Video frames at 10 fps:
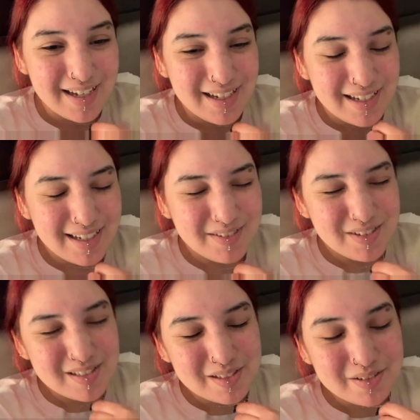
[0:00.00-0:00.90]
I'm
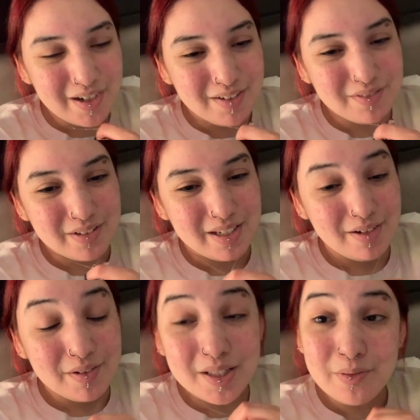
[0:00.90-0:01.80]
just so grateful that
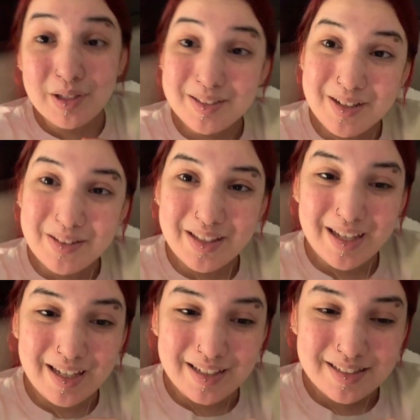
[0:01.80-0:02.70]
everything worked out in the
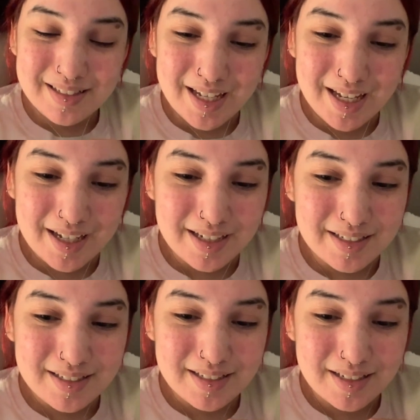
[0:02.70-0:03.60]
end,
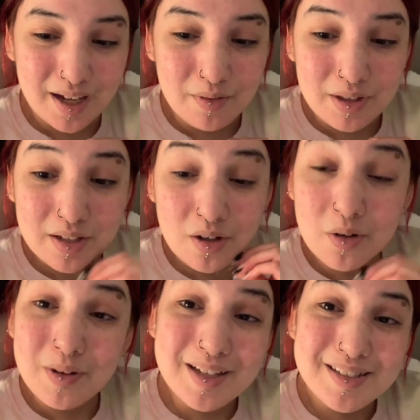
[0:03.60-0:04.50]
and now we can
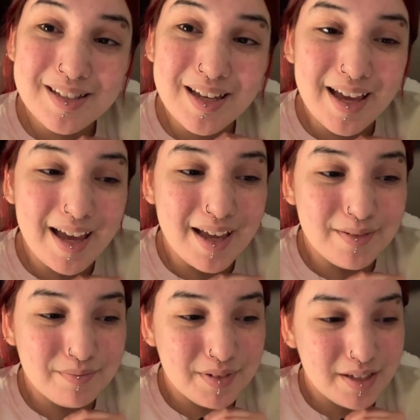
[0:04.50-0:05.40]
all rest
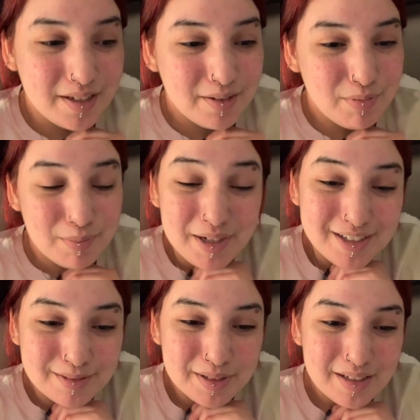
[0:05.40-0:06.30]
and be prepared
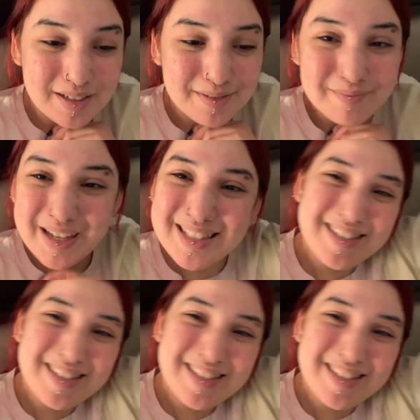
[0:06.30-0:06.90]
to be maids